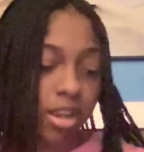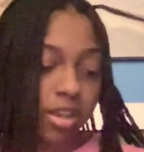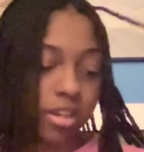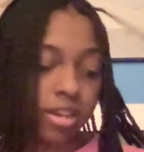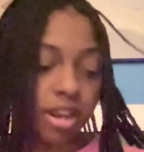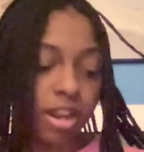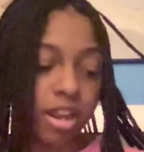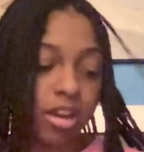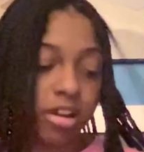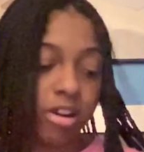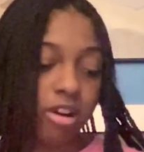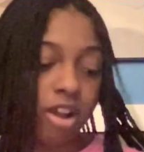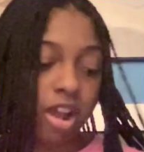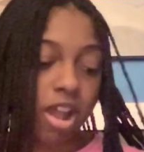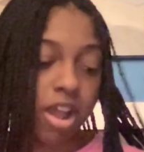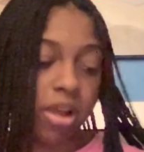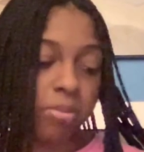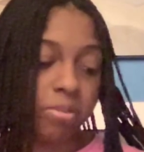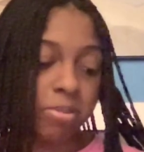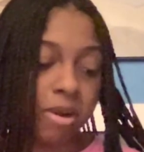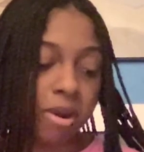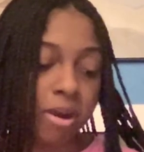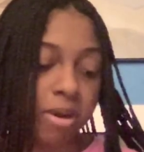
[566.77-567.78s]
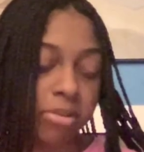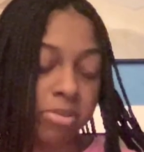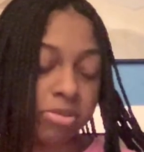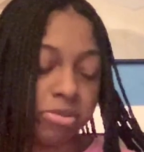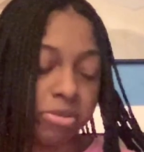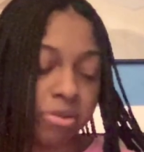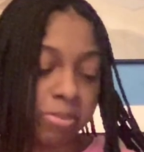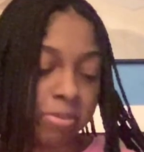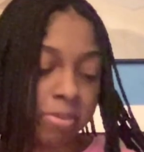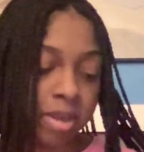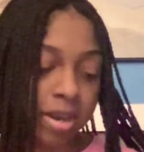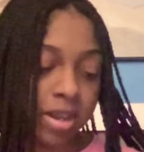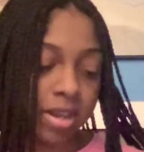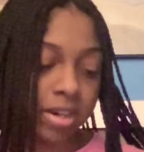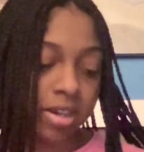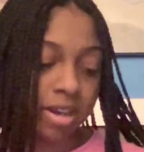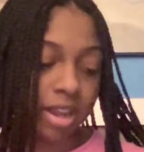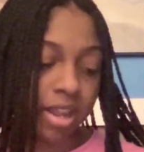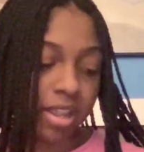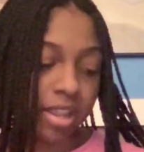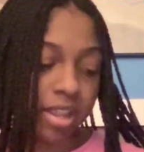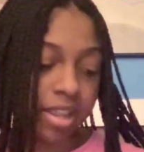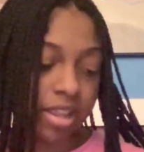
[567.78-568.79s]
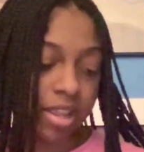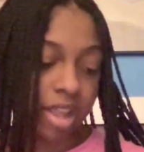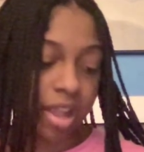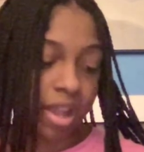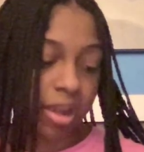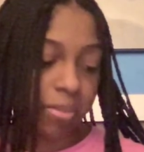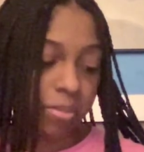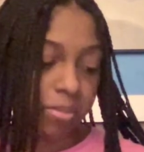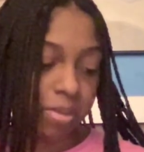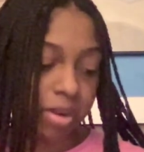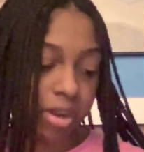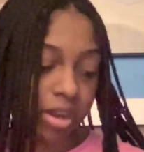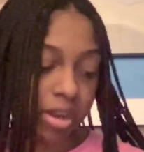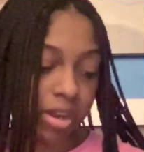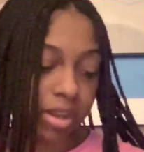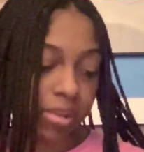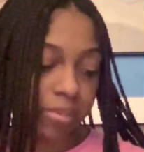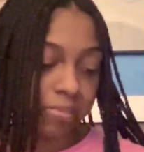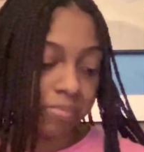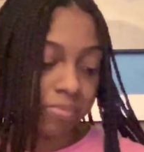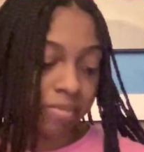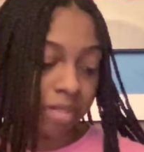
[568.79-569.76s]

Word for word: they don't have problems with money. They can count money.